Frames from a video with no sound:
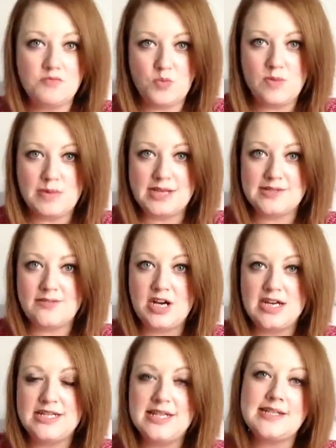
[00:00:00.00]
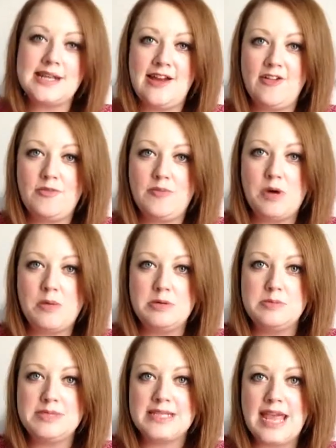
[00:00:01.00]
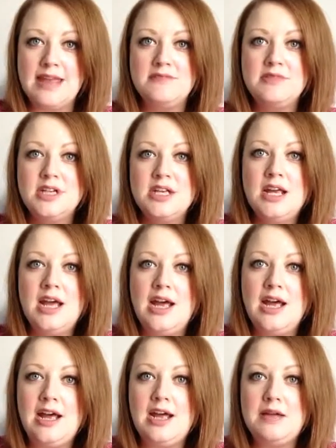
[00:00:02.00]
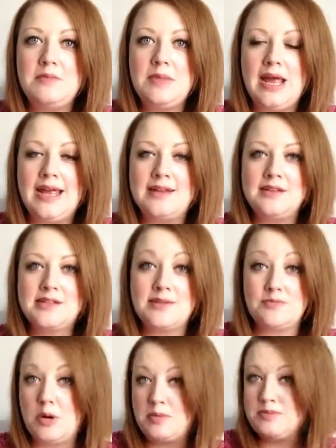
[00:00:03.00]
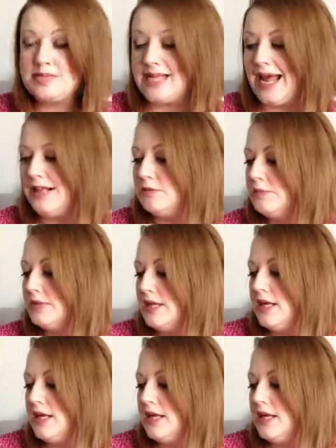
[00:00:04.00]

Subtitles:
with my psoriasis I have problem skin and a problem scalp.